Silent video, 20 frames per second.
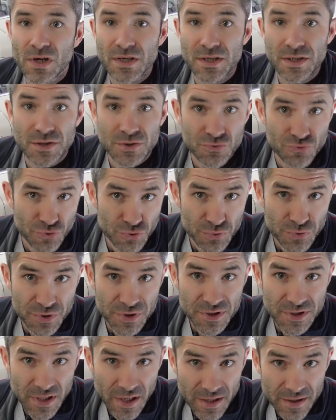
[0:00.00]
It's true to
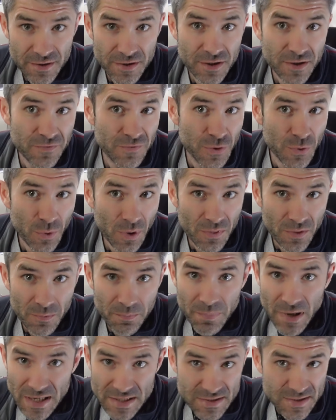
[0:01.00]
say that if you want the
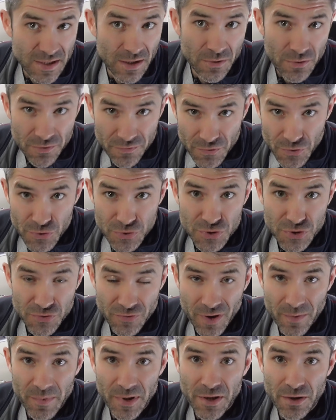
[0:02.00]
best out of your
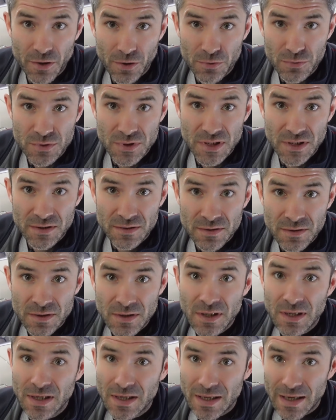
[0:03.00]
ceramic coating,
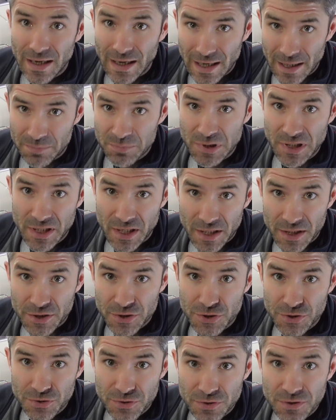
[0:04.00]

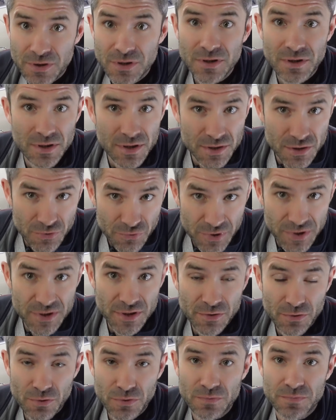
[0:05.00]
application is
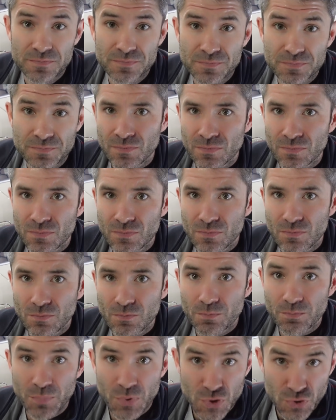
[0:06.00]
critical.
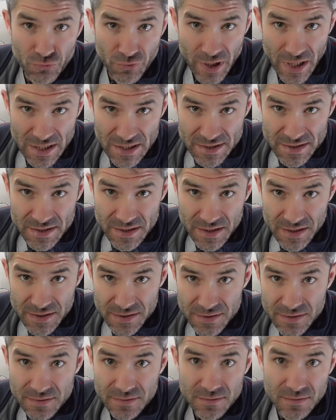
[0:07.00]
But the reality
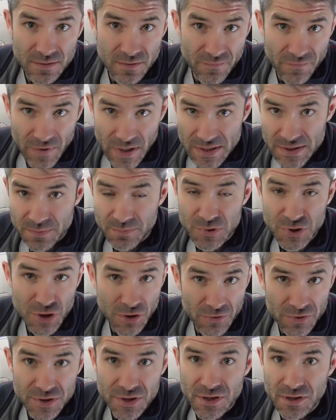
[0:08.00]
is, the vast
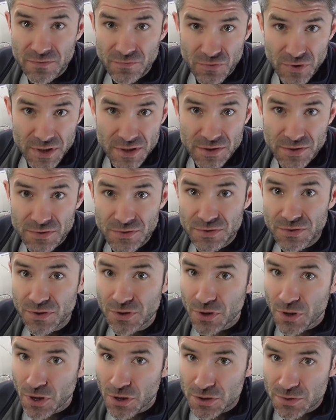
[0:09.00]
majority of reasons
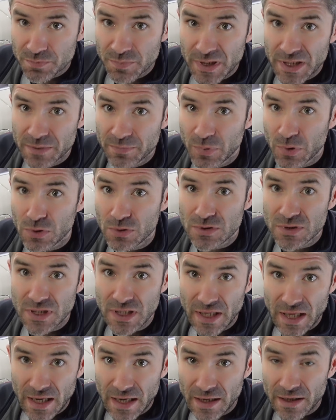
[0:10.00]
that cause people to
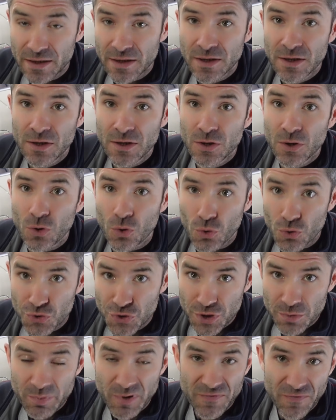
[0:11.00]
get
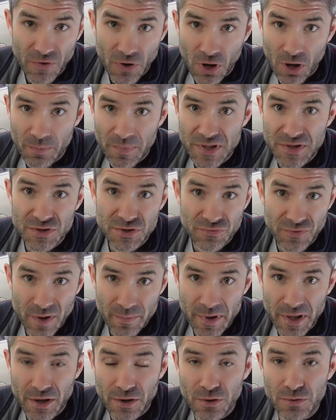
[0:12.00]
underperforming
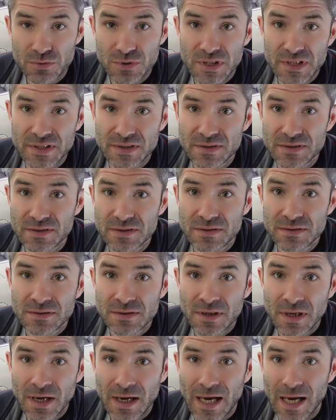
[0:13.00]
ceramic coatings
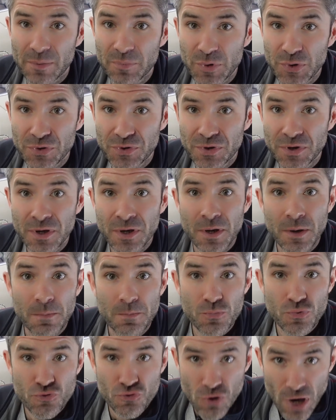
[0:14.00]
happen
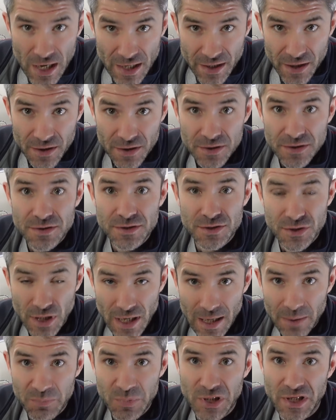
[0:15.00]
prior
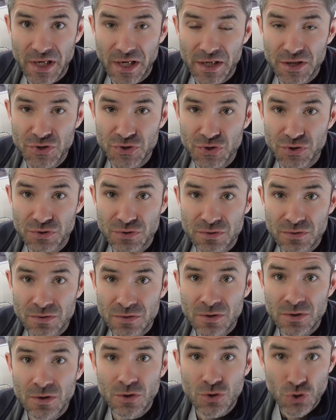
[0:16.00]
to application,
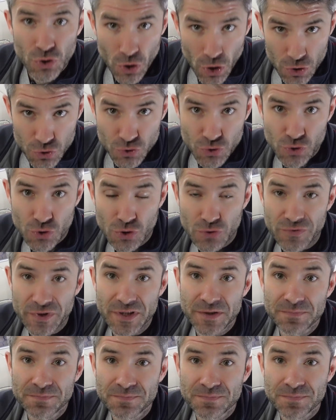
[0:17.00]
not
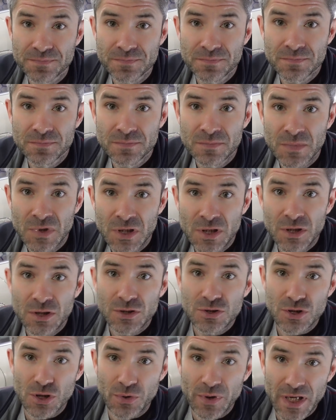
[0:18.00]
during.
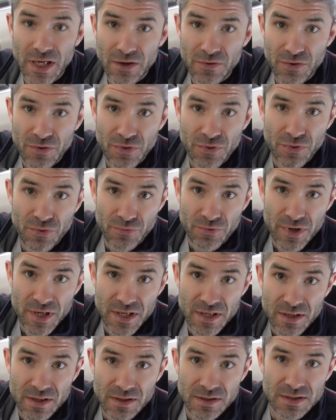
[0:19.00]
So here are
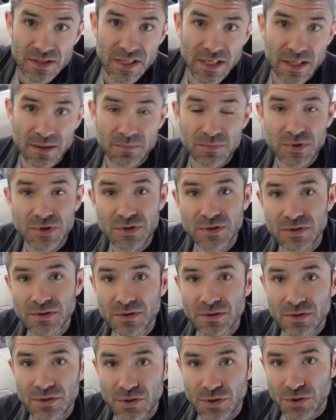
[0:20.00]
3 tips
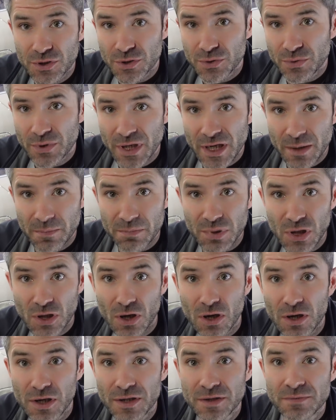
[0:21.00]
that you can
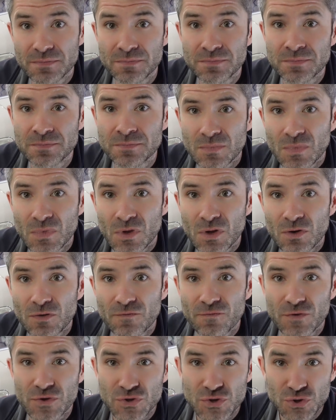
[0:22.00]
employ
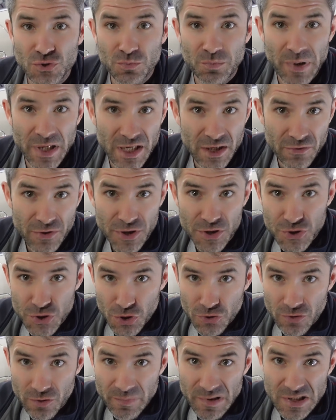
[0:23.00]
for superior
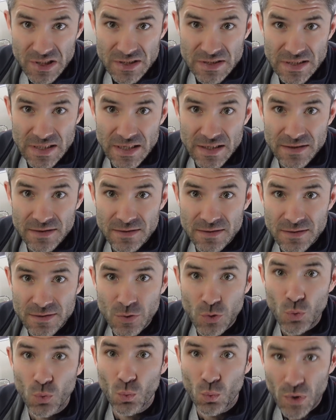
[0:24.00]
durability
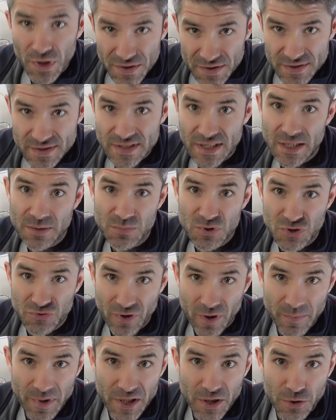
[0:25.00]
with the same
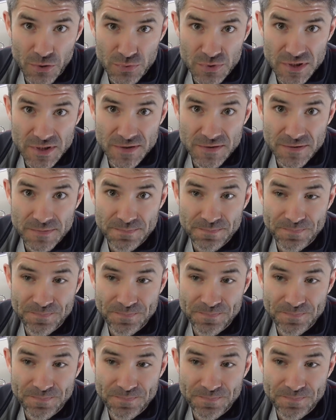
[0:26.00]
ceramic coatings.